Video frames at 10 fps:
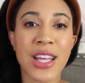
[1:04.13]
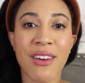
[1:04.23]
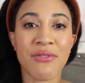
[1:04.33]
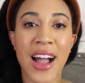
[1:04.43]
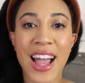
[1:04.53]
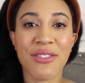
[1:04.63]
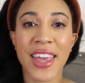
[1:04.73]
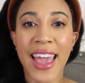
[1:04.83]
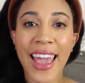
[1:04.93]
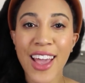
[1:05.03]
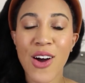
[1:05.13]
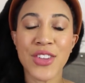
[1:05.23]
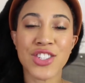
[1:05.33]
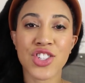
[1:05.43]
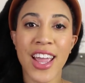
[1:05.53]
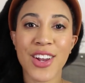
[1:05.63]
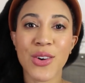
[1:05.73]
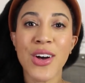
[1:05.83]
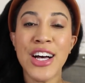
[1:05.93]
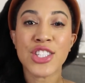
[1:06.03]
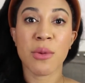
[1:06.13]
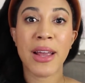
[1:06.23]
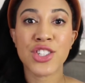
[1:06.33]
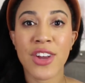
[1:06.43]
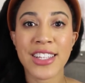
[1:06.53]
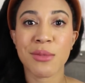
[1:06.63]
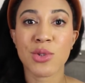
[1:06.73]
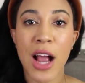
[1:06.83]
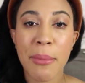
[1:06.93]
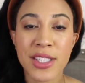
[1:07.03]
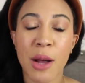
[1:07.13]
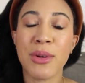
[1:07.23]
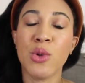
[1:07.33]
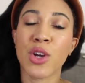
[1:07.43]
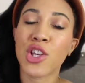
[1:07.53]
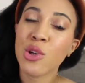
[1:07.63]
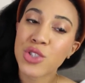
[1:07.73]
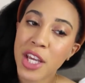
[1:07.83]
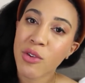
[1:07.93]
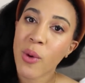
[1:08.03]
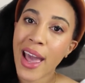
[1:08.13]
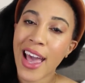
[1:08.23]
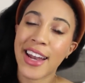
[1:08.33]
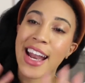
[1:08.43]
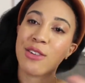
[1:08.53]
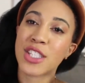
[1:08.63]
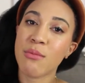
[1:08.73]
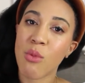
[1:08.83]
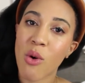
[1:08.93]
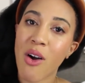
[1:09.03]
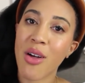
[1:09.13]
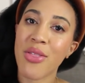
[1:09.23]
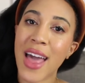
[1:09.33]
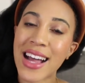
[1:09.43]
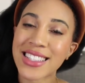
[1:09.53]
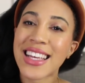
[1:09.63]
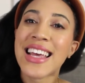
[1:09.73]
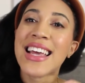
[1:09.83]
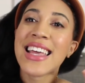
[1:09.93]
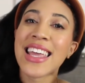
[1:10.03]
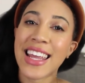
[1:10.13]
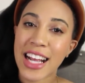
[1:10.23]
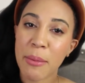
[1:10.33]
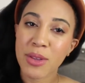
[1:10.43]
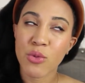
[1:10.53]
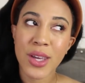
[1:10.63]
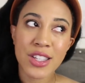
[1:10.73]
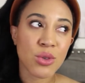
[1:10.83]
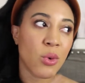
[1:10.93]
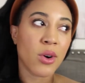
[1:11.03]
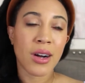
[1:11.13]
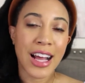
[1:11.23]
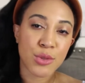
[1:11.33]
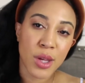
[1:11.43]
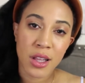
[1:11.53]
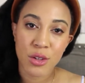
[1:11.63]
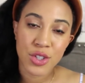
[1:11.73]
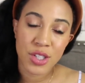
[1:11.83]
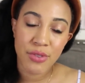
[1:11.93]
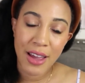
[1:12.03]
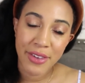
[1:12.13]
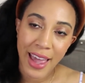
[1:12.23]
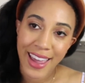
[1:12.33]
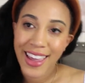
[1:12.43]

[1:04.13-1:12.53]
at 5K on this channel, so make sure you guys subscribe because I'll be doing a huge giveaway and announcing more on that in a couple of weeks or as we get closer to 5K.